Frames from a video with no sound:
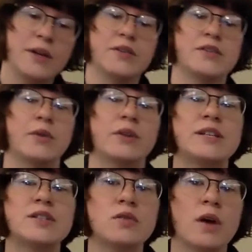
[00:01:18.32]
So
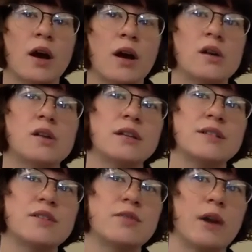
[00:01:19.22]
let's do our
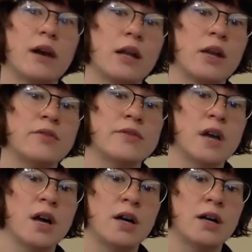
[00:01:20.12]
hello
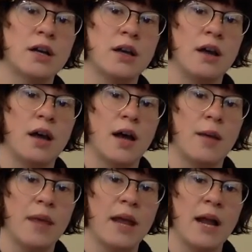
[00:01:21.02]
song.
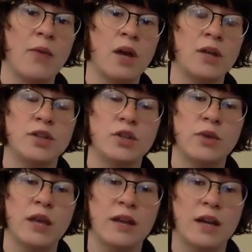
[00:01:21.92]
And I want you
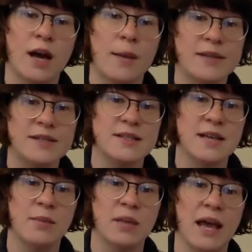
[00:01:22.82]
in the comments to
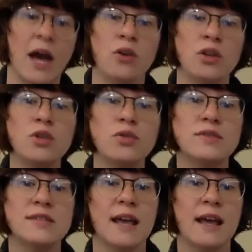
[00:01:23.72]
tell me how you
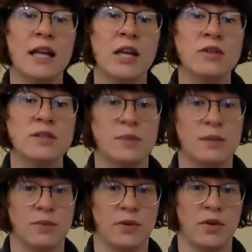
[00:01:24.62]
say hello to
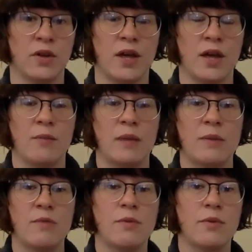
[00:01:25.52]
people.
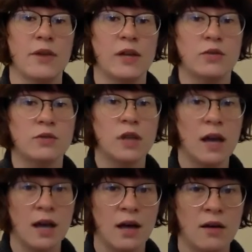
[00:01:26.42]
Maybe people that you
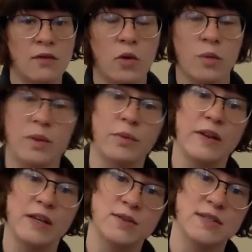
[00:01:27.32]
love or people
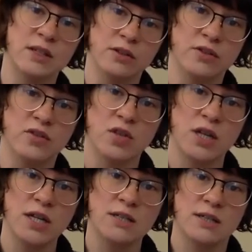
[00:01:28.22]
that you see on the
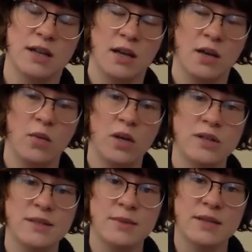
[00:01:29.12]
street. And what are
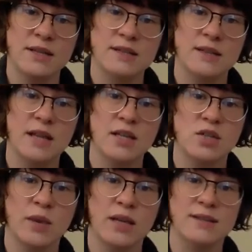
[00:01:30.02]
some of the things
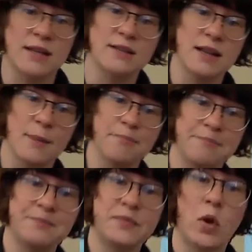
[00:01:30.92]
you might say to them?
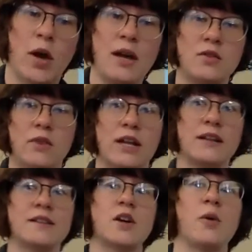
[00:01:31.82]
Okay, ready?
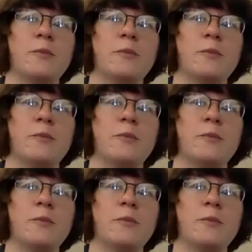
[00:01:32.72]
Let's go.